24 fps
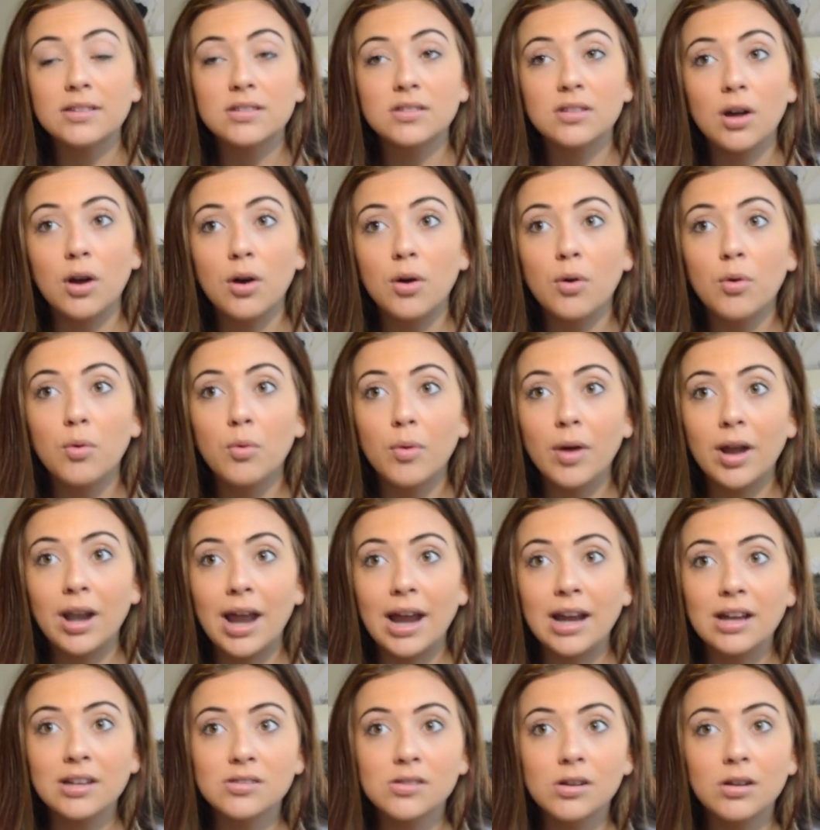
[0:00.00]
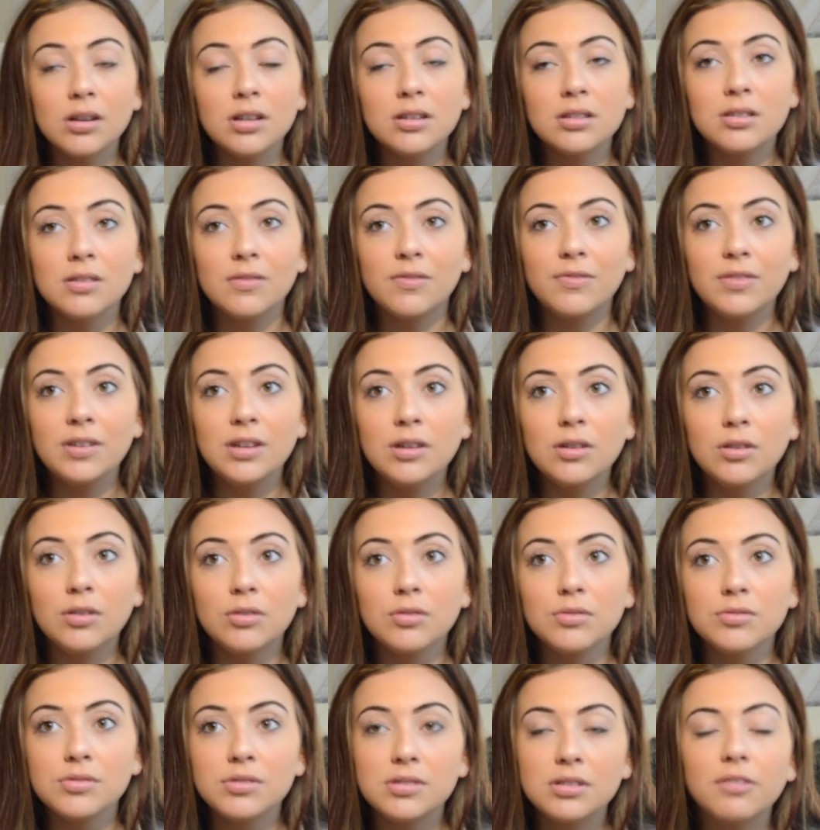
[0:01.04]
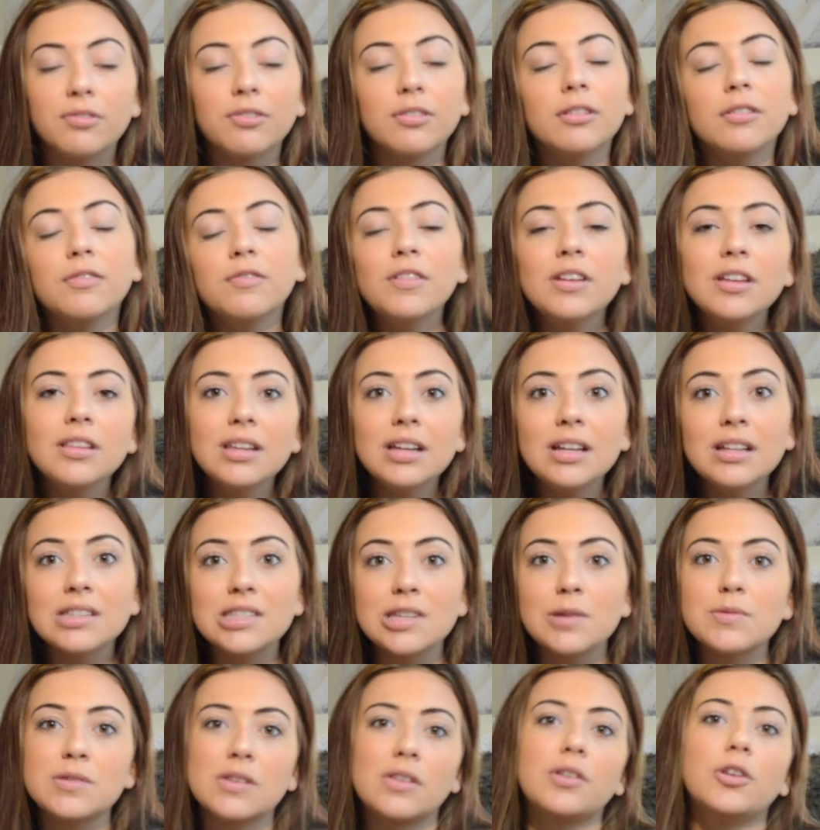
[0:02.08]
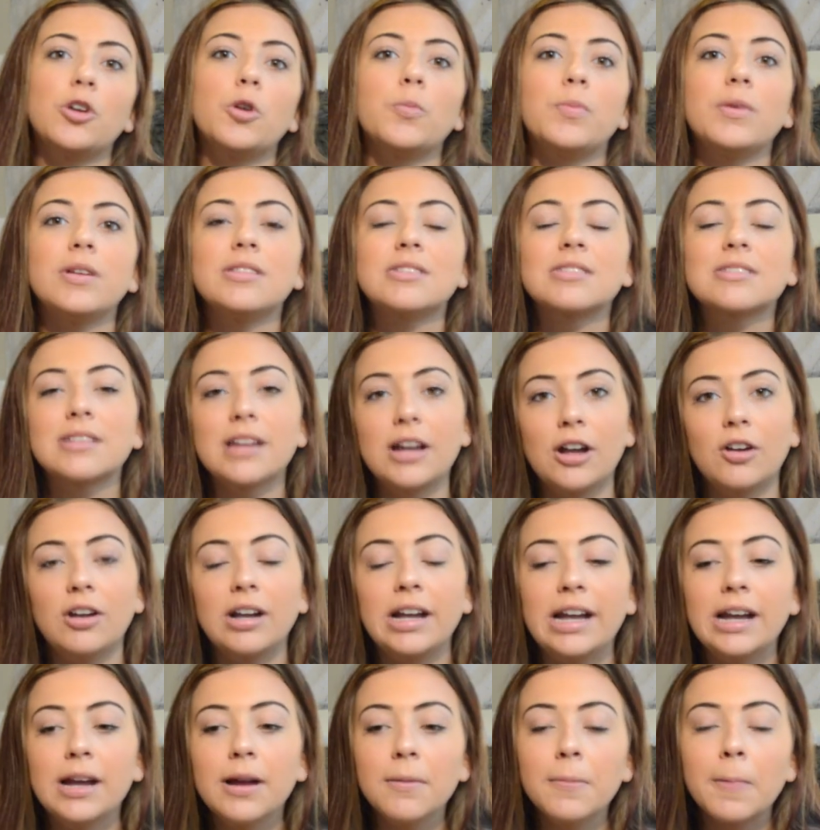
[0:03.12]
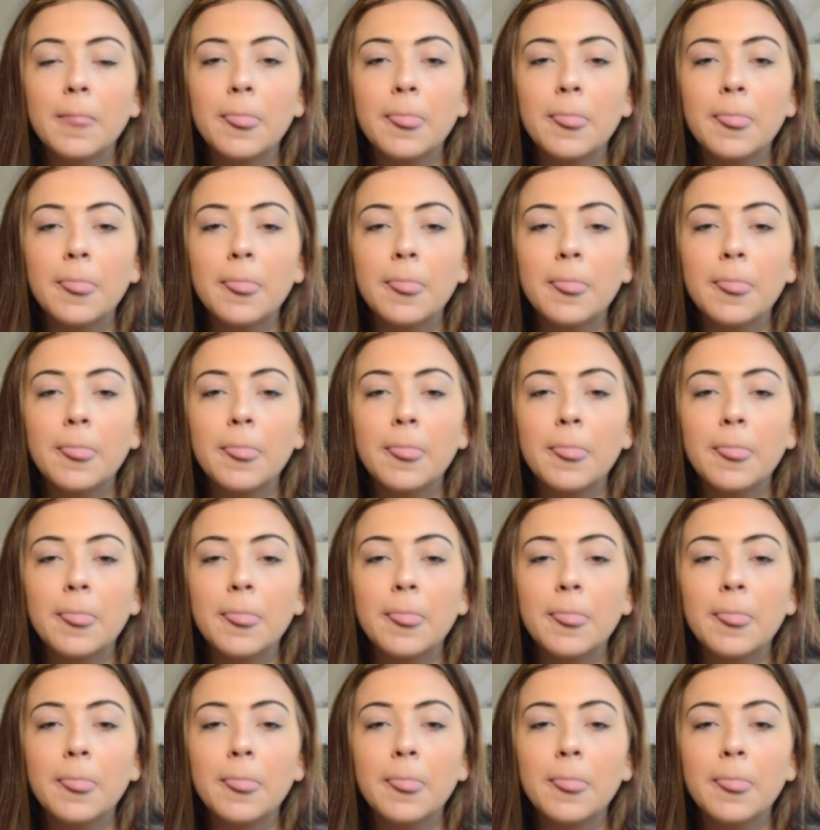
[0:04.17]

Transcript: So when I started to feel different feelings, it was a little bit scary.